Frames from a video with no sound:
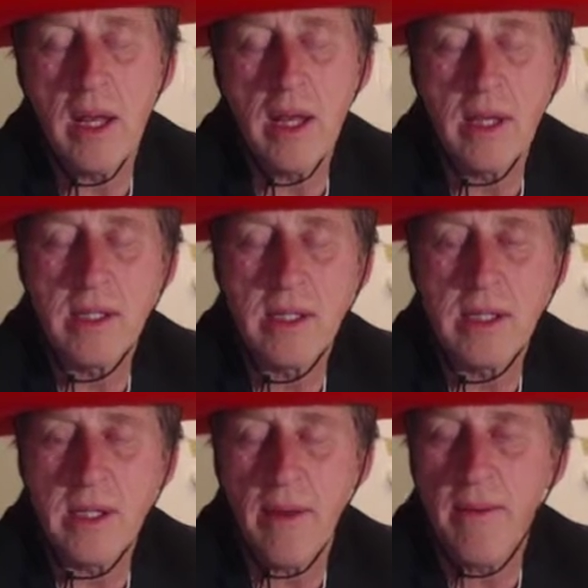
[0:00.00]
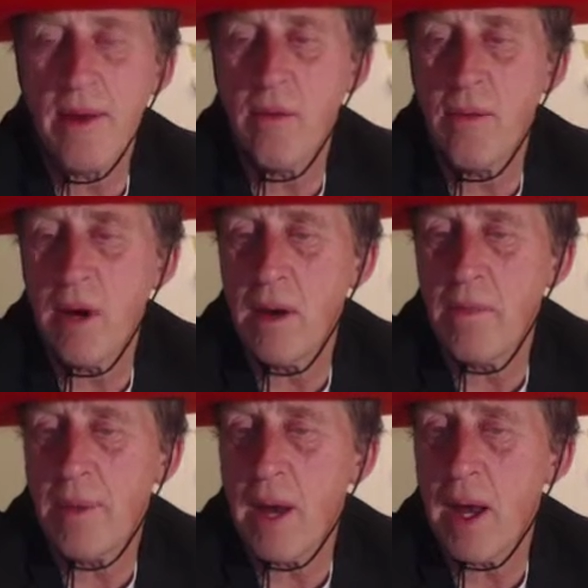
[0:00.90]
it's something really
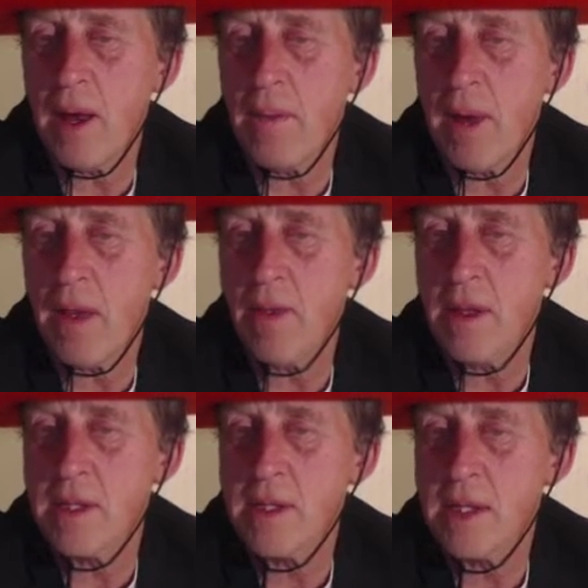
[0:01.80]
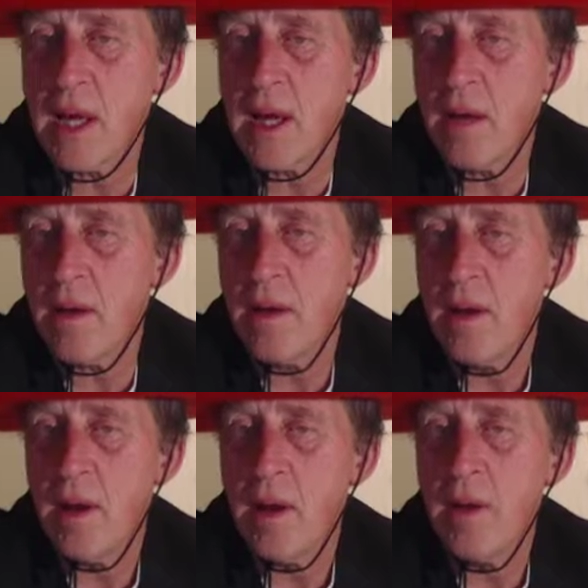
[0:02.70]
bad about this that
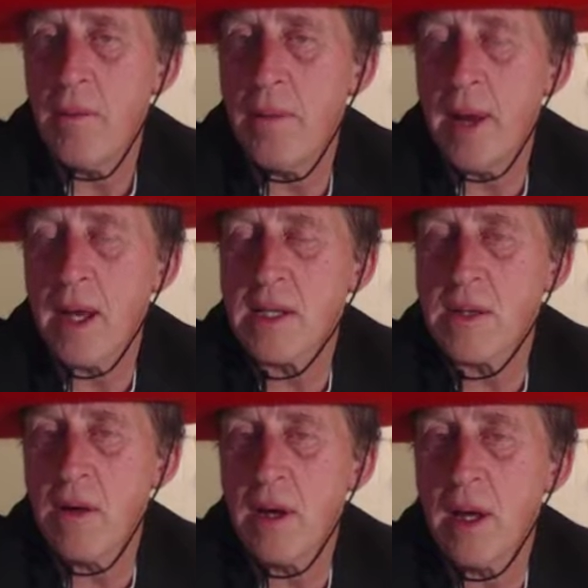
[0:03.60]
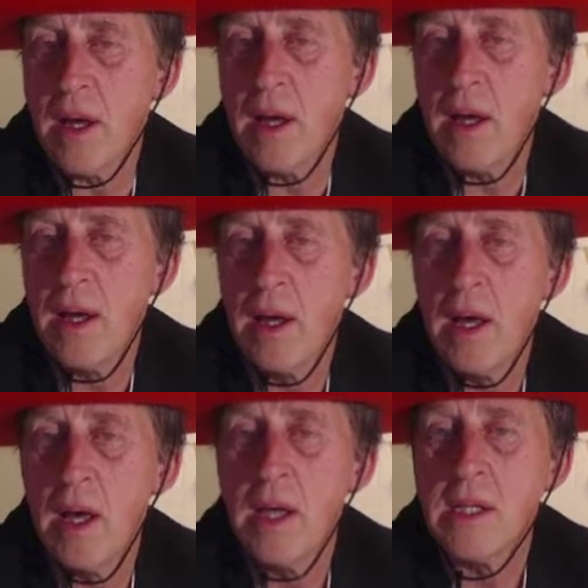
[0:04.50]
black's got here.
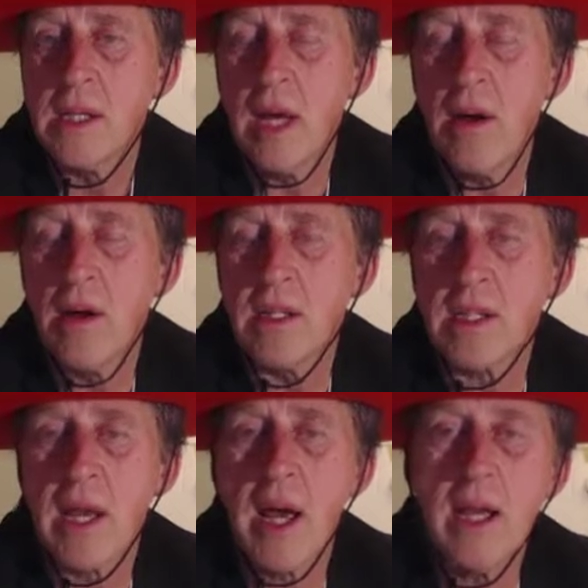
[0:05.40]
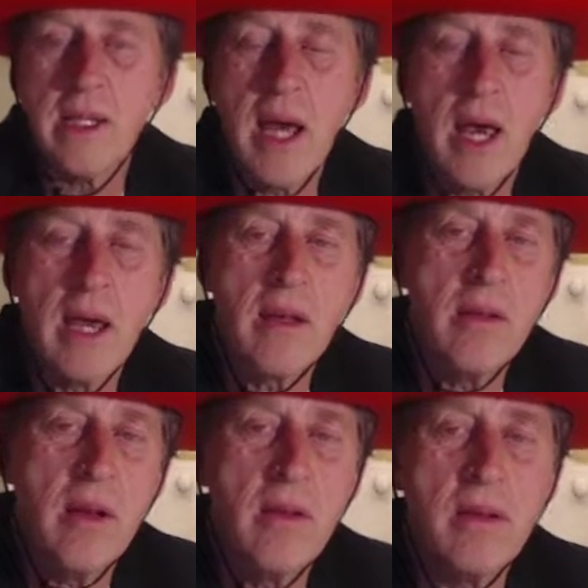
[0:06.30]
So here I just take
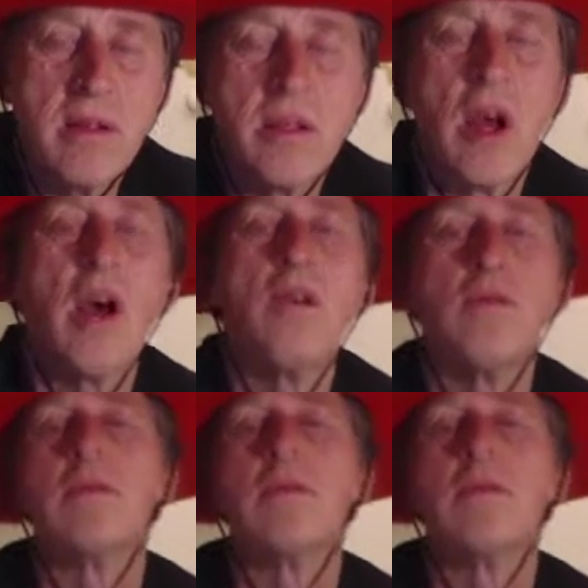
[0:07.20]
total